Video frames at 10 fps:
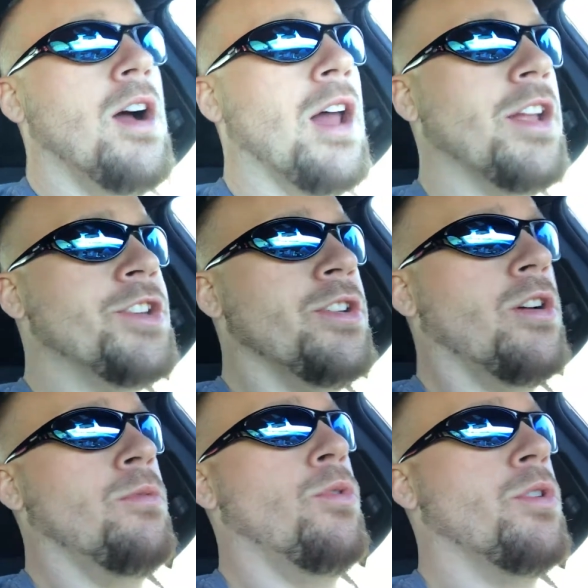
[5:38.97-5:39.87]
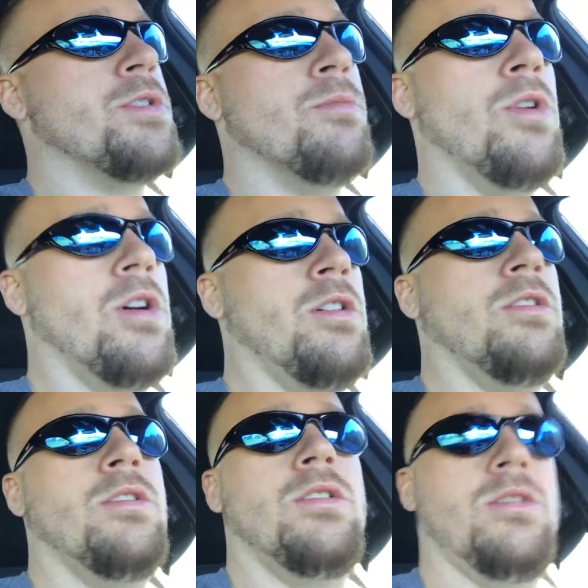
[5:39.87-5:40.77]
I'll let you know more
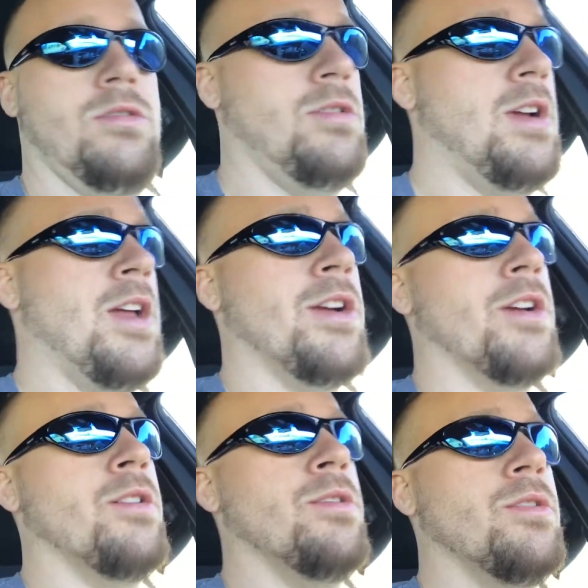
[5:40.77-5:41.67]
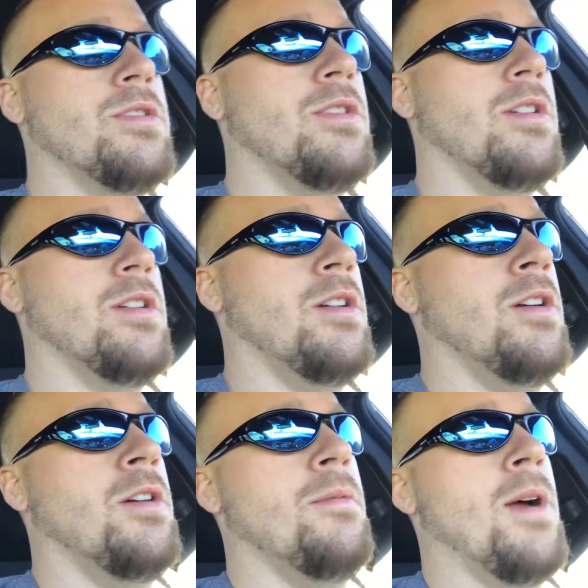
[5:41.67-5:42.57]
tomorrow how it goes.
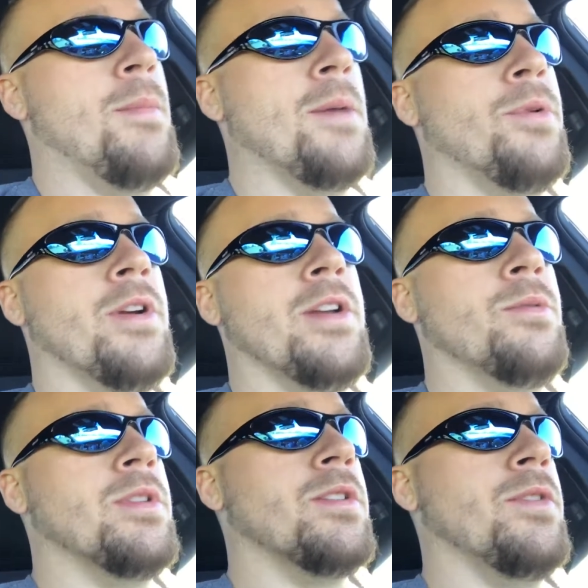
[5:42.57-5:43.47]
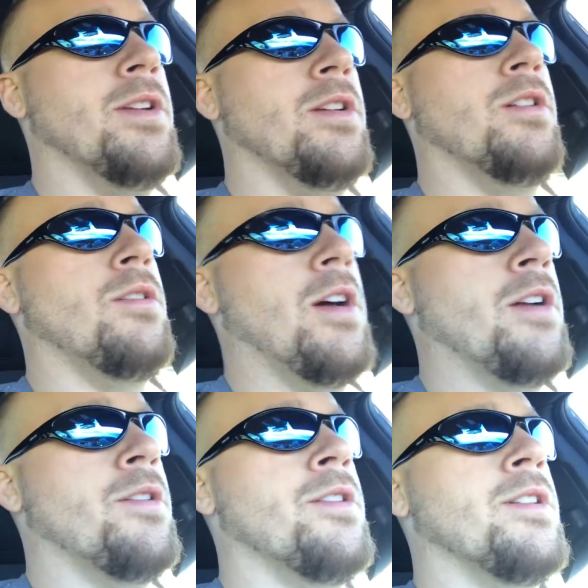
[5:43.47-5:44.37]
I might put it in with this video. I
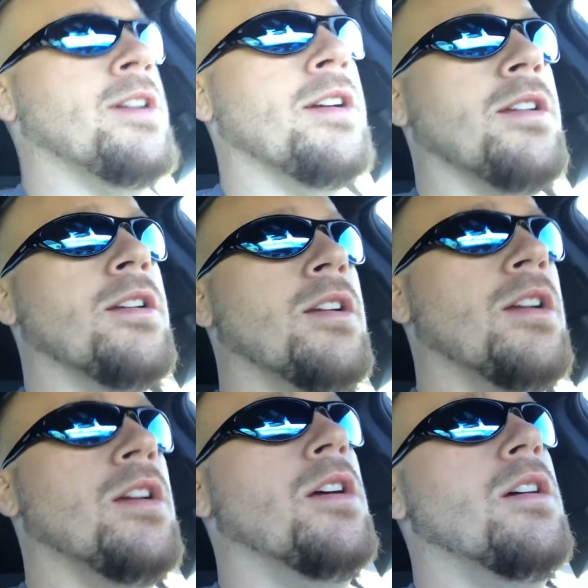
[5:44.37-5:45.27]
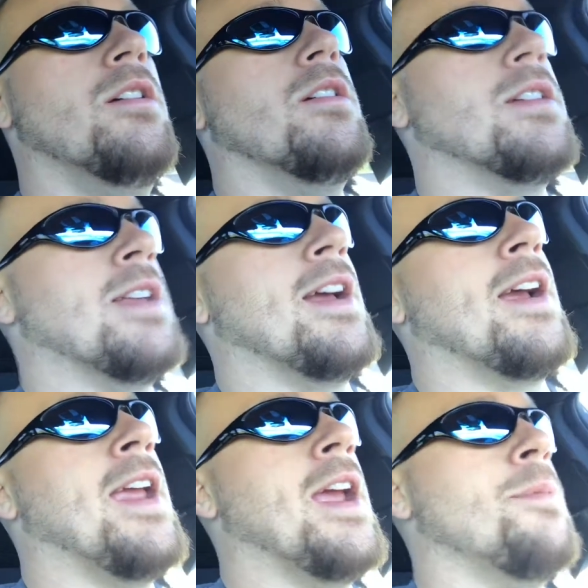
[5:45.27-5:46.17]
don't know yet. Because
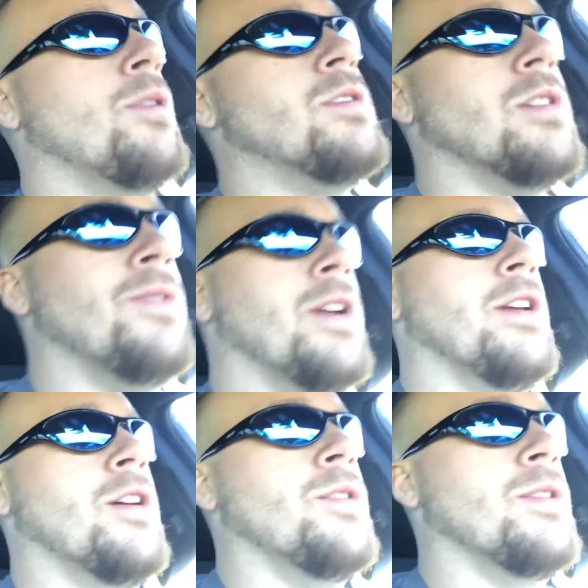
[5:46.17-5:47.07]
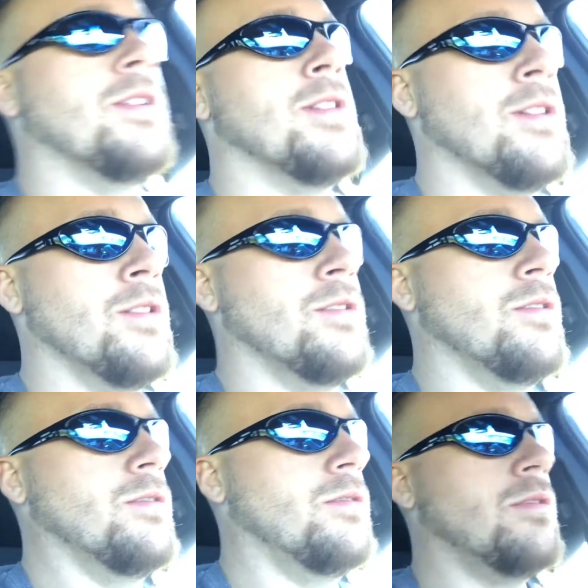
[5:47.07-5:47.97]
I can't post this video until
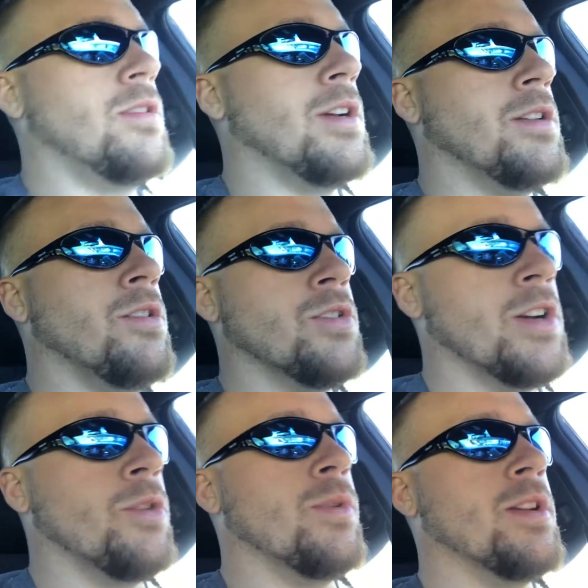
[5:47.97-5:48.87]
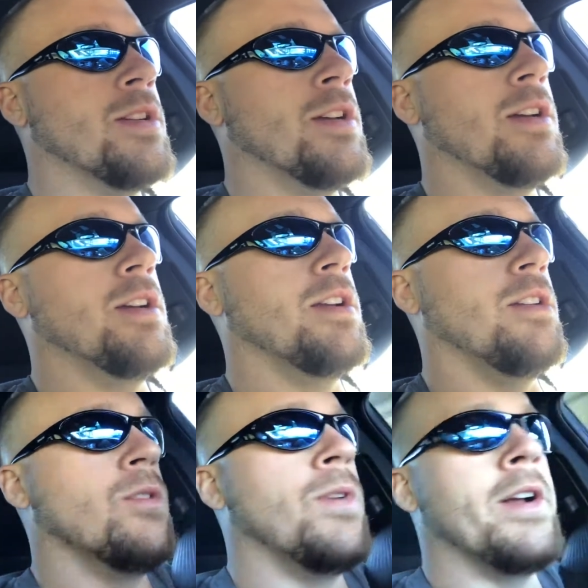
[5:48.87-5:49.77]
like Tuesday or Wednesday,
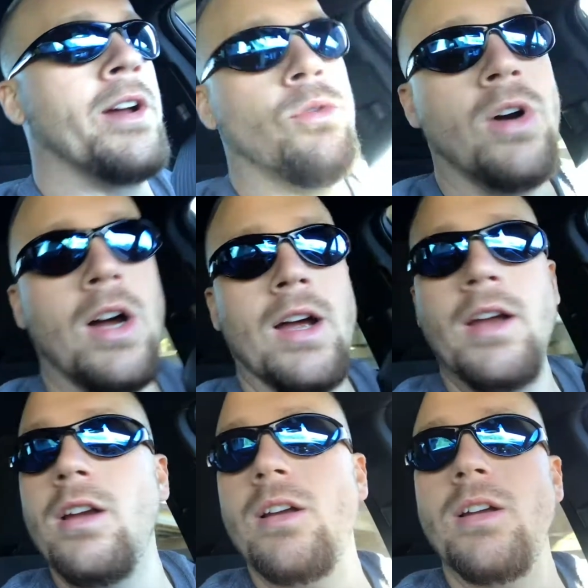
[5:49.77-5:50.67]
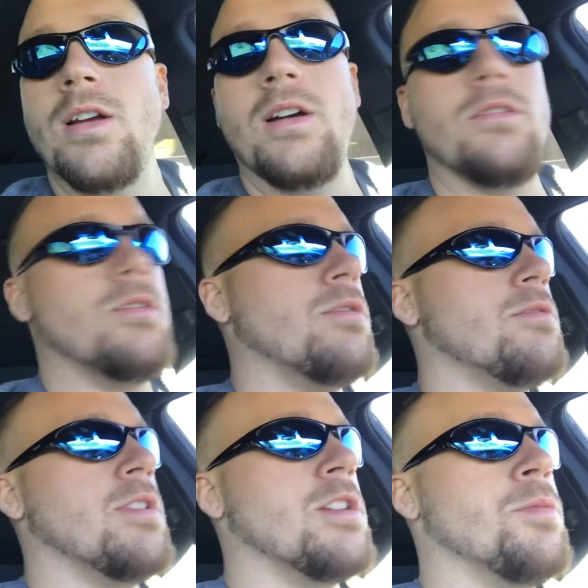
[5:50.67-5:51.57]
and you'll find out why.
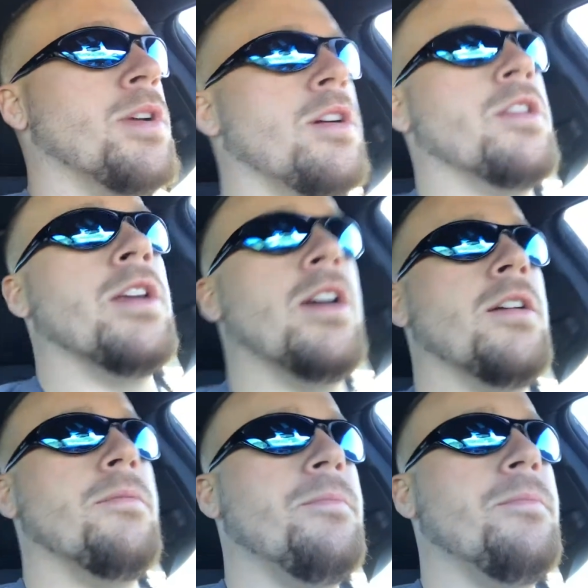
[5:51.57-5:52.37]
I'll explain all that.